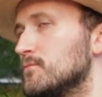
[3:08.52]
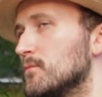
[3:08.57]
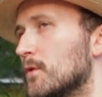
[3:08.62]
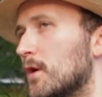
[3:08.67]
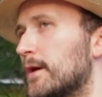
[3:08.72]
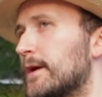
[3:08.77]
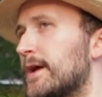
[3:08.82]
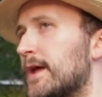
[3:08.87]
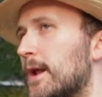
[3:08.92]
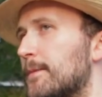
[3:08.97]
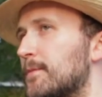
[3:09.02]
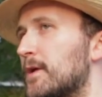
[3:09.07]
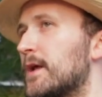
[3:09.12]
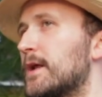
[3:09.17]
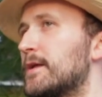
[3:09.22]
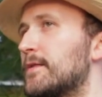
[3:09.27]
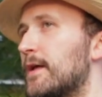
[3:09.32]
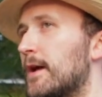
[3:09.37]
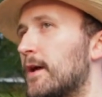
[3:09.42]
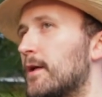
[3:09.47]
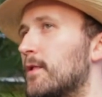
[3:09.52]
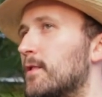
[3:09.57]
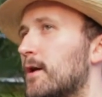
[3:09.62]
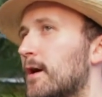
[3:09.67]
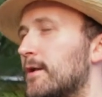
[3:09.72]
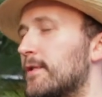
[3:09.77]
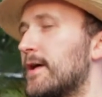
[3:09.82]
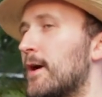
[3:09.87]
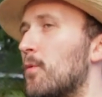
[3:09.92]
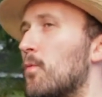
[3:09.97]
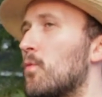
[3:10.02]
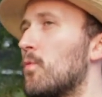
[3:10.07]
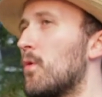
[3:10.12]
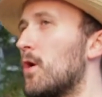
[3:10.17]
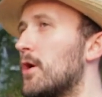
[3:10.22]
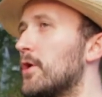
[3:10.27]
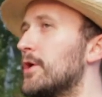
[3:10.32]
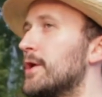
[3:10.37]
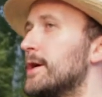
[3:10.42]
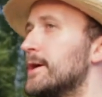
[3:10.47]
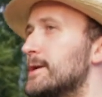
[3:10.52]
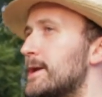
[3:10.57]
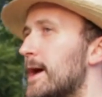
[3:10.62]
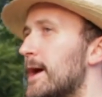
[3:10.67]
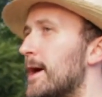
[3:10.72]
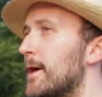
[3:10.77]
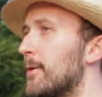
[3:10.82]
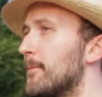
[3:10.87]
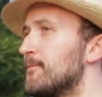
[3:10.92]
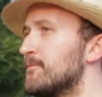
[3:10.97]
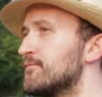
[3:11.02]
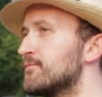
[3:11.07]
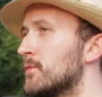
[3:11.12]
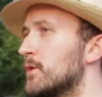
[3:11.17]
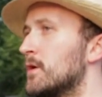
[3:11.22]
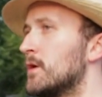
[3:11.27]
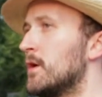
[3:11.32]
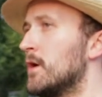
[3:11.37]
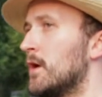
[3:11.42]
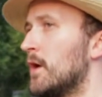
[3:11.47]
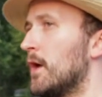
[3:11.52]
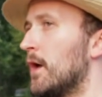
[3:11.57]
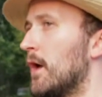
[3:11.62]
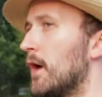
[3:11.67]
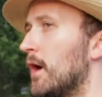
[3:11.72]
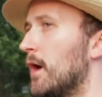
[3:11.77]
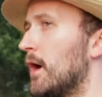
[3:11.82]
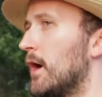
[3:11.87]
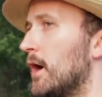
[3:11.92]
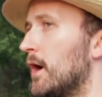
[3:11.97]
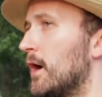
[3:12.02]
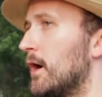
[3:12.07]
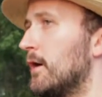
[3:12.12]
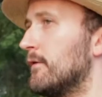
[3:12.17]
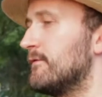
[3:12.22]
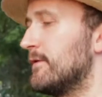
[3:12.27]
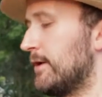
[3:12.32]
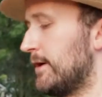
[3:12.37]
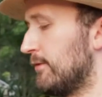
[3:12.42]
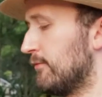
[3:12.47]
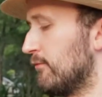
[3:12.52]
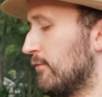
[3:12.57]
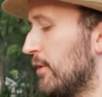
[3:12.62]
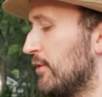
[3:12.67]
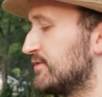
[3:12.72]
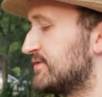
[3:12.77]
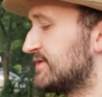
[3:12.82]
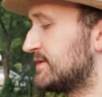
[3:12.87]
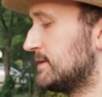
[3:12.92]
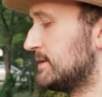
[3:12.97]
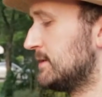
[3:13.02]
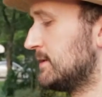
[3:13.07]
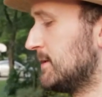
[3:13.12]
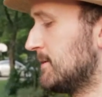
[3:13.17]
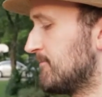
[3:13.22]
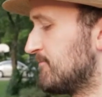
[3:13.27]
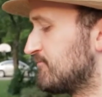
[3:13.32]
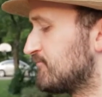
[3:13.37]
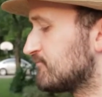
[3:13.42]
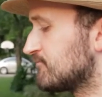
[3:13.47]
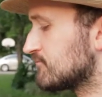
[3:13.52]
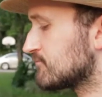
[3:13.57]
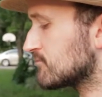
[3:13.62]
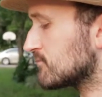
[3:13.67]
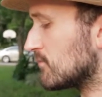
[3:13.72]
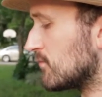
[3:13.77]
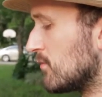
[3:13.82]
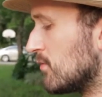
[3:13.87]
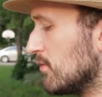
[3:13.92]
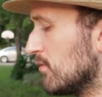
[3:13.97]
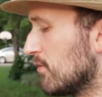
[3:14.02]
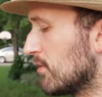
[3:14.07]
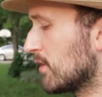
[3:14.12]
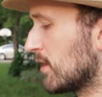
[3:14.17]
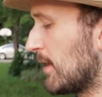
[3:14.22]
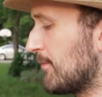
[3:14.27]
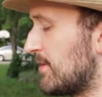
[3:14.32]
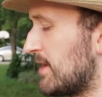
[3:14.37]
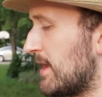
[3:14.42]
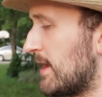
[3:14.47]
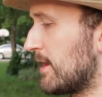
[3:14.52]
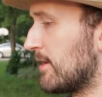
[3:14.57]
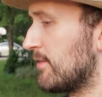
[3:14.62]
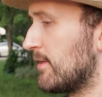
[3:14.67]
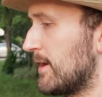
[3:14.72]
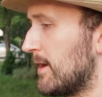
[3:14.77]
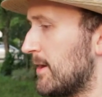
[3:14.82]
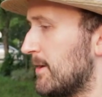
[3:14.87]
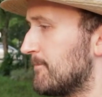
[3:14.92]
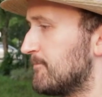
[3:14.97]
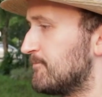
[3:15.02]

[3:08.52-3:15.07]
Again, I'm getting a lot of that walnut now, very roasty coming out of there.